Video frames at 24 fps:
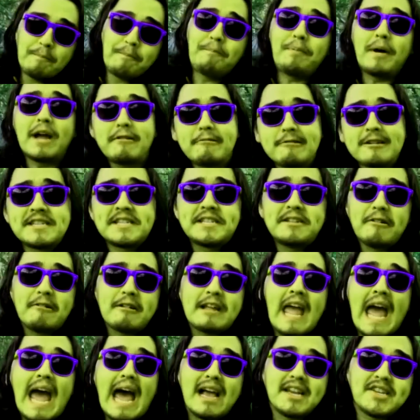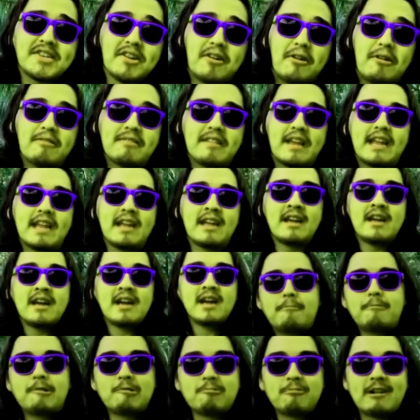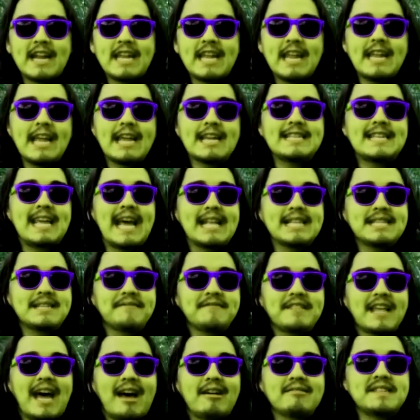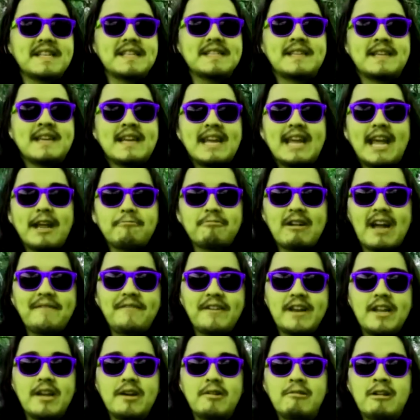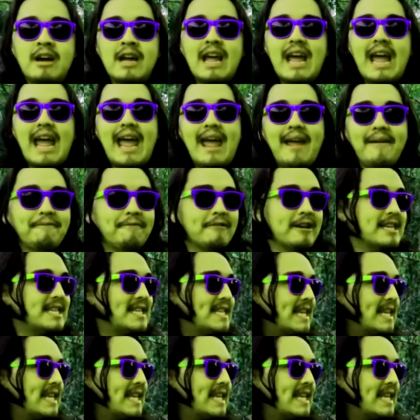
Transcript: but we're still cash only. We're raking in tens of thousands in revenue every